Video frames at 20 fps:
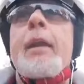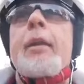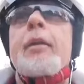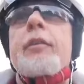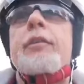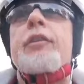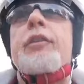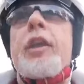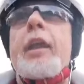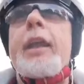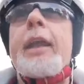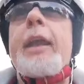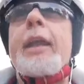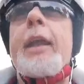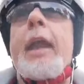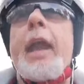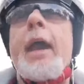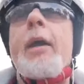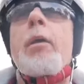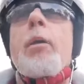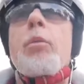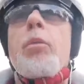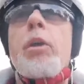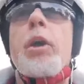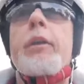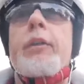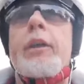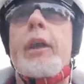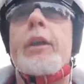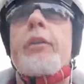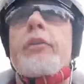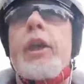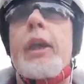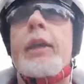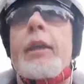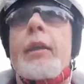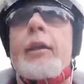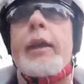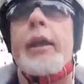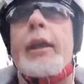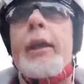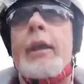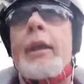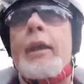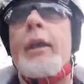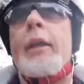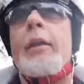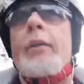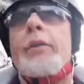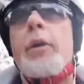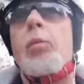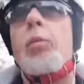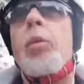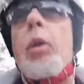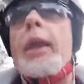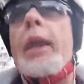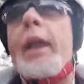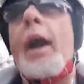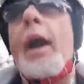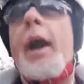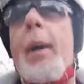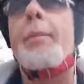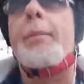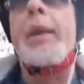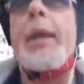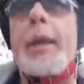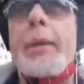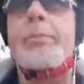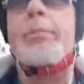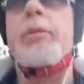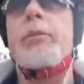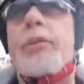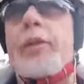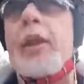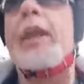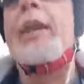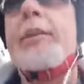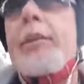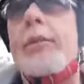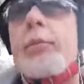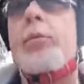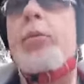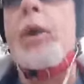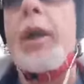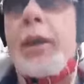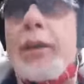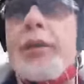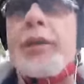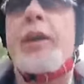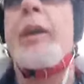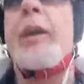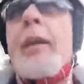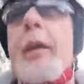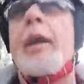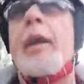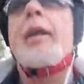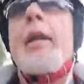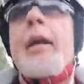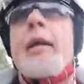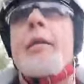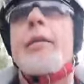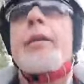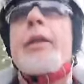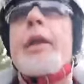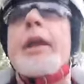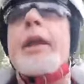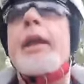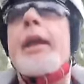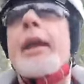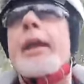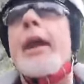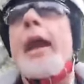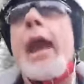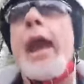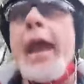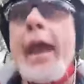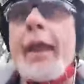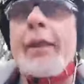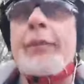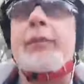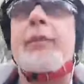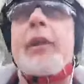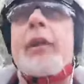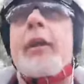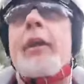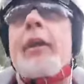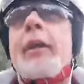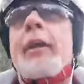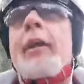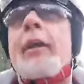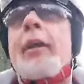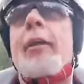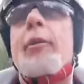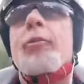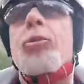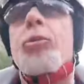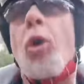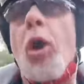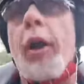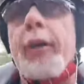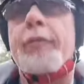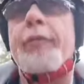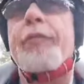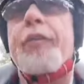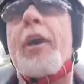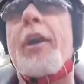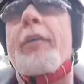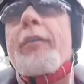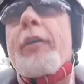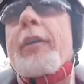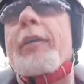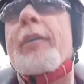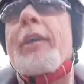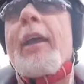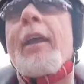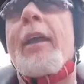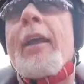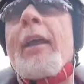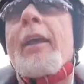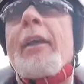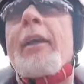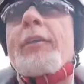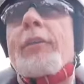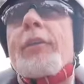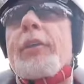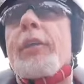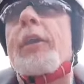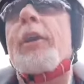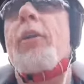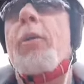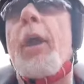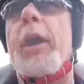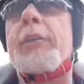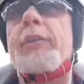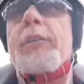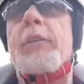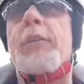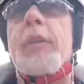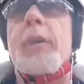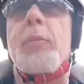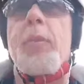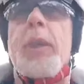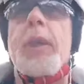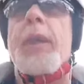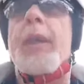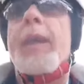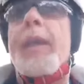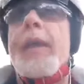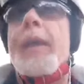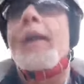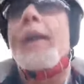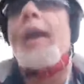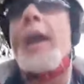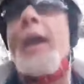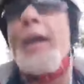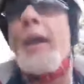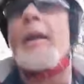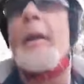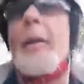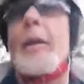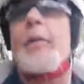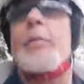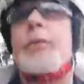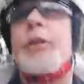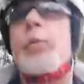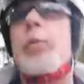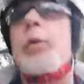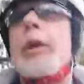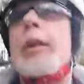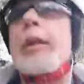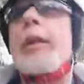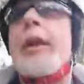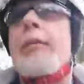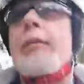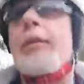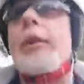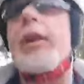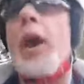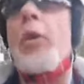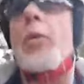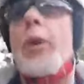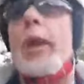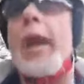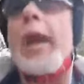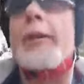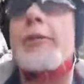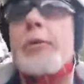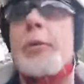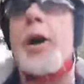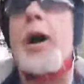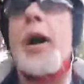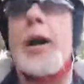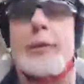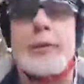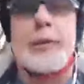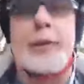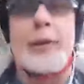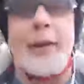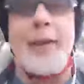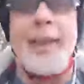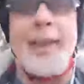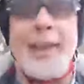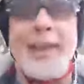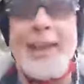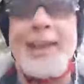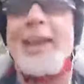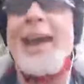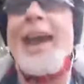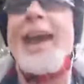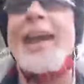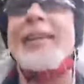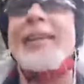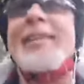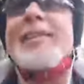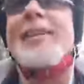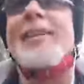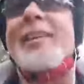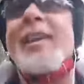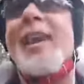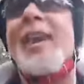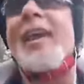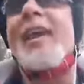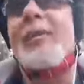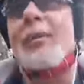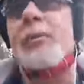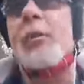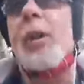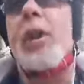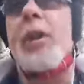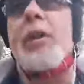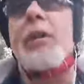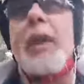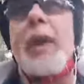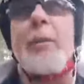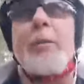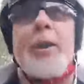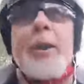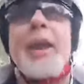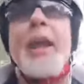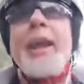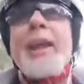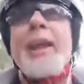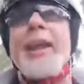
seeing how it works energetically, that we are being presented with the answer right in front of us to the question that we didn't even know we had to ask. It's just dwell on that one.